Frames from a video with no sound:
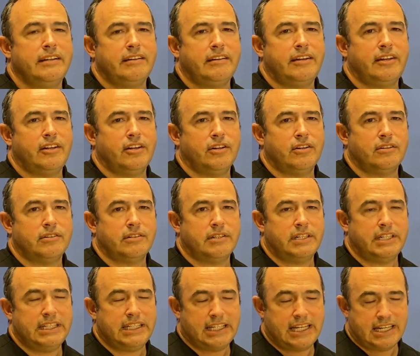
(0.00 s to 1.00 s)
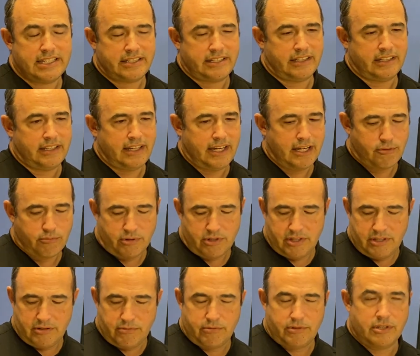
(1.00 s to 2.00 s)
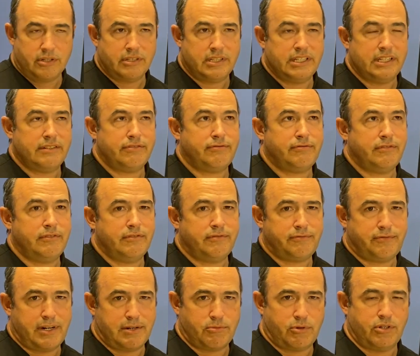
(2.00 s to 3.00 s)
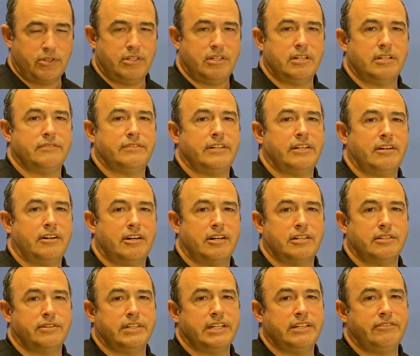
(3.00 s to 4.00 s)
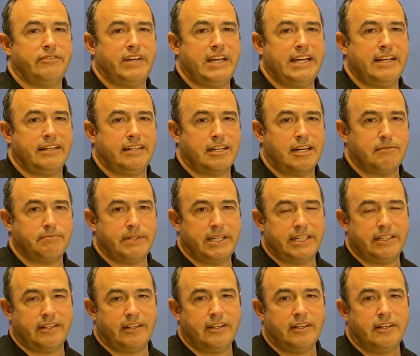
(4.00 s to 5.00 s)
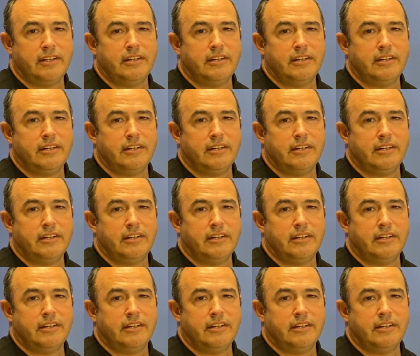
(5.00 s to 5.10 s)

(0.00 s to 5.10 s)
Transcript: in the case of the leg, where the femoral nerve and the artery and vein come in